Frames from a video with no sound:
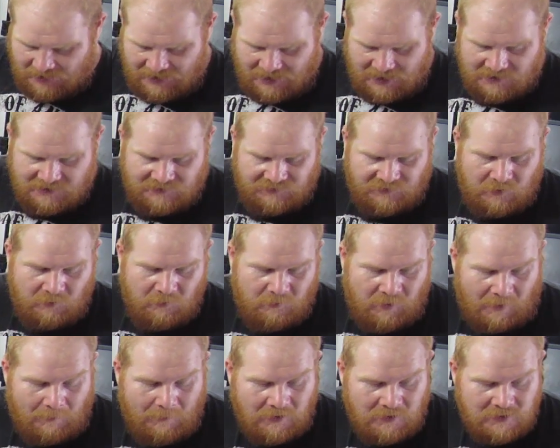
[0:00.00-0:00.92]
to get as few
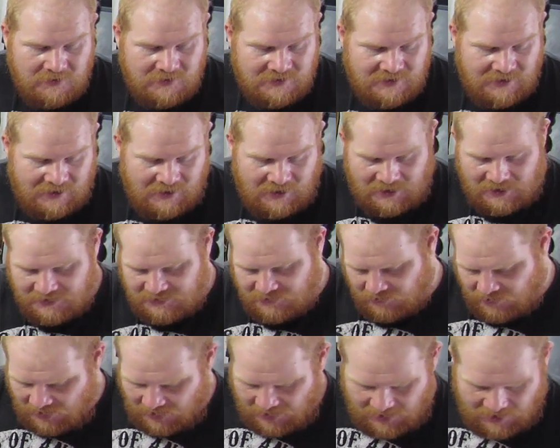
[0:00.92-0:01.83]
bubbles in it as
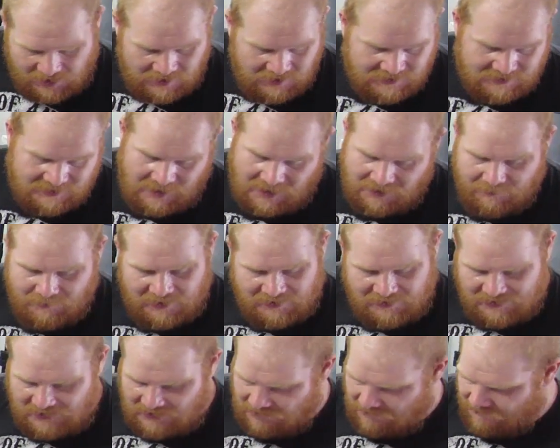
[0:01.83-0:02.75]
you can. It's not a
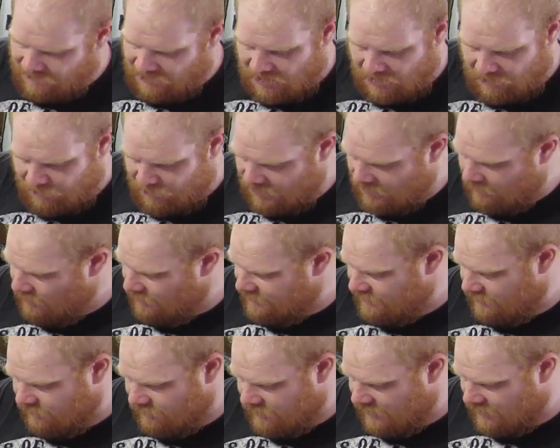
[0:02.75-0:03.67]
big deal if you get bubbles
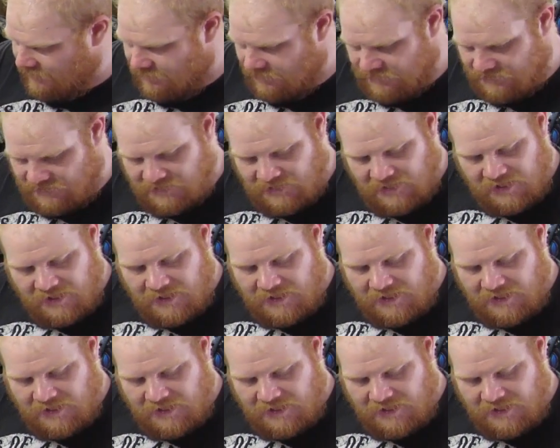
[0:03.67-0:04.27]
or wrinkles.